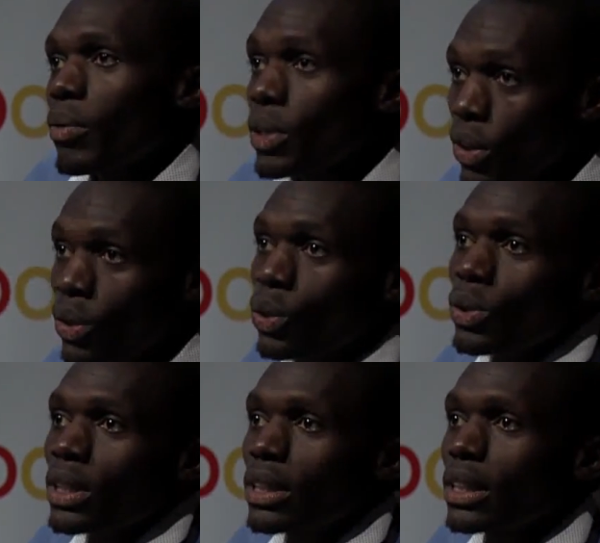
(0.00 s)
We don't do
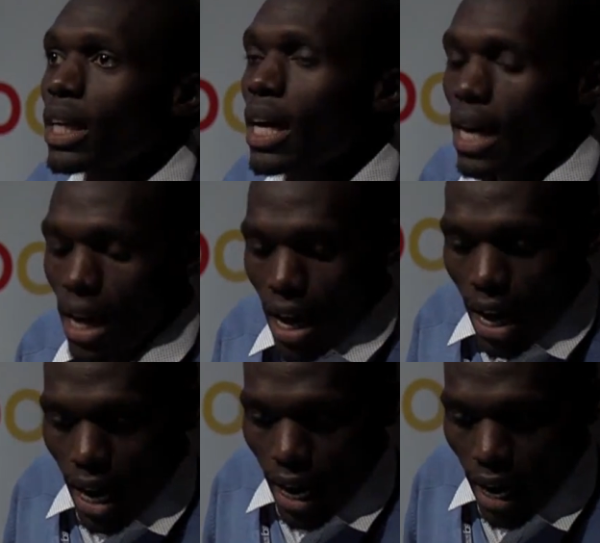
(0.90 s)
it
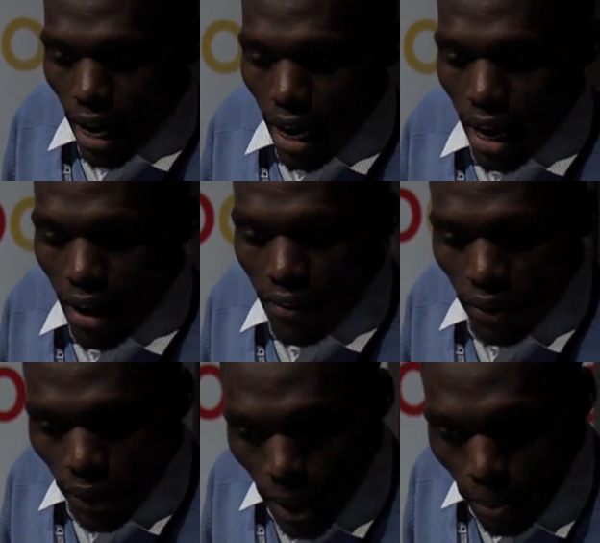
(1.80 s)

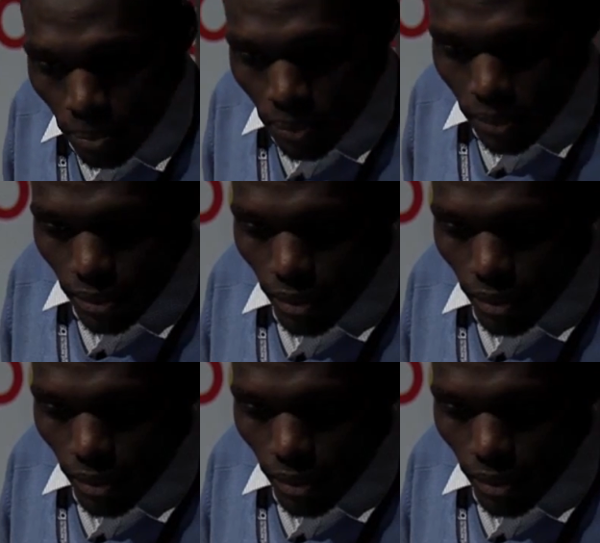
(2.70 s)
for them.